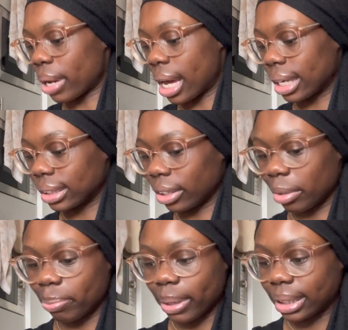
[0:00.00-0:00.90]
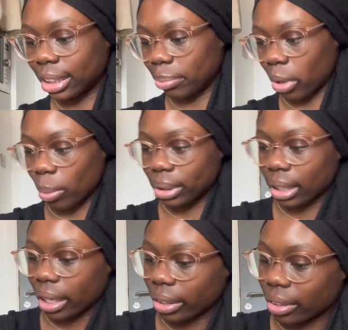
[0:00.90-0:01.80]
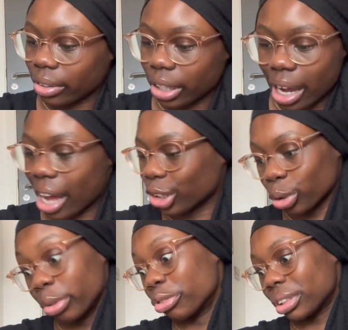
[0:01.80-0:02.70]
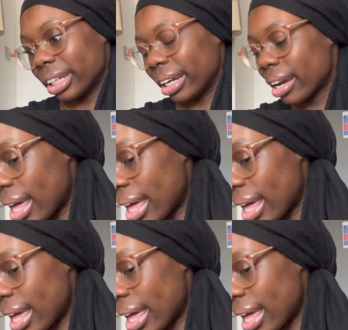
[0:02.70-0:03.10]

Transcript: bags and little bits and bobs that aren't too interesting.